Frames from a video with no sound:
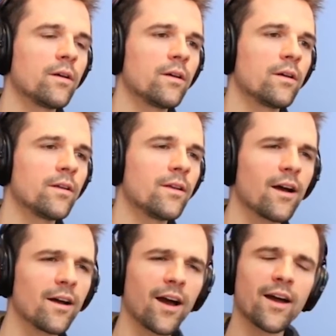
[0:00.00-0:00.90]

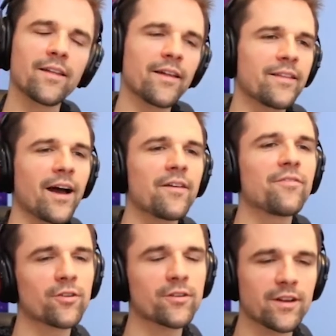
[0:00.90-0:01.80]
Yeah, I've
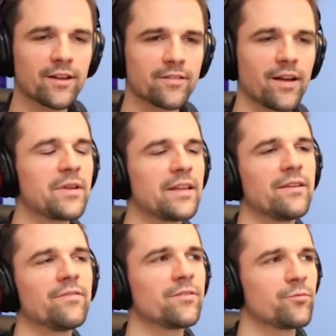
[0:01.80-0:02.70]
heard. I mean,
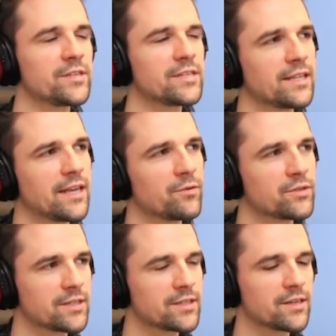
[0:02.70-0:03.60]
even recently, I was
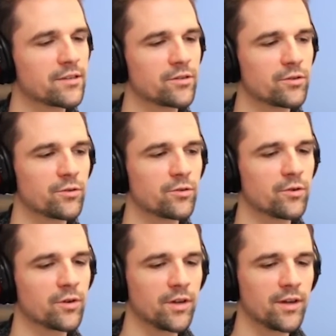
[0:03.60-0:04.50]
listening to.
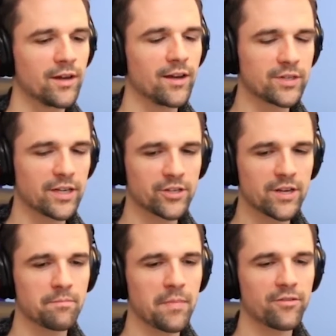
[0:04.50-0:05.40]
It was actually
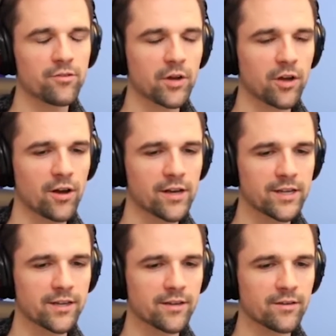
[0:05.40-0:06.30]
Matthew
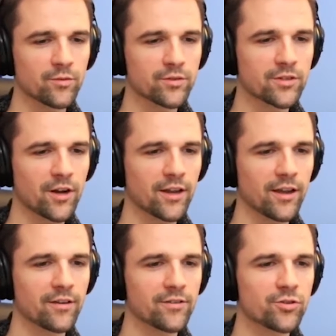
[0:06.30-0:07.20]
McConaughey was talking
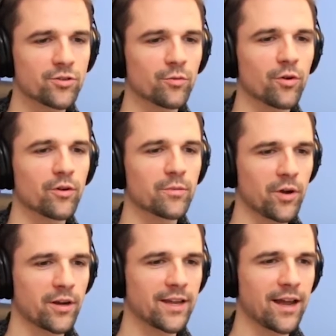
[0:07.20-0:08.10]
on the Joe Rogan
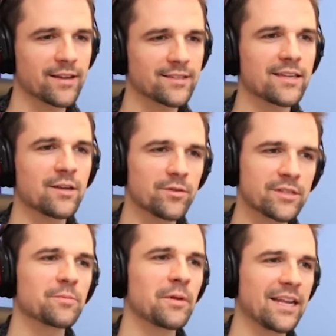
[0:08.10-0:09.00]
podcast, and he was
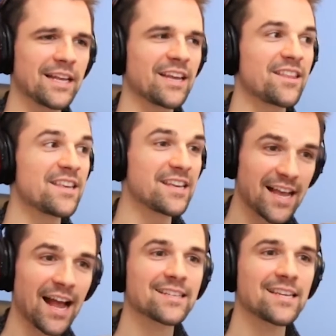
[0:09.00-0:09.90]
explaining like the
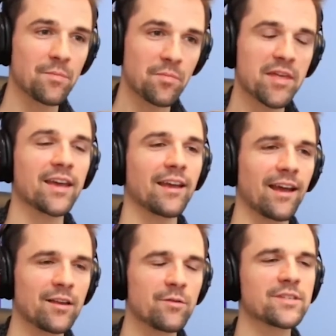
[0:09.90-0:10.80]
exact same thing. And
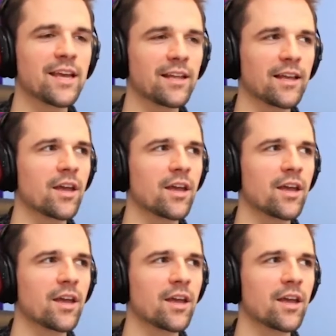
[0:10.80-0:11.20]
he was saying like,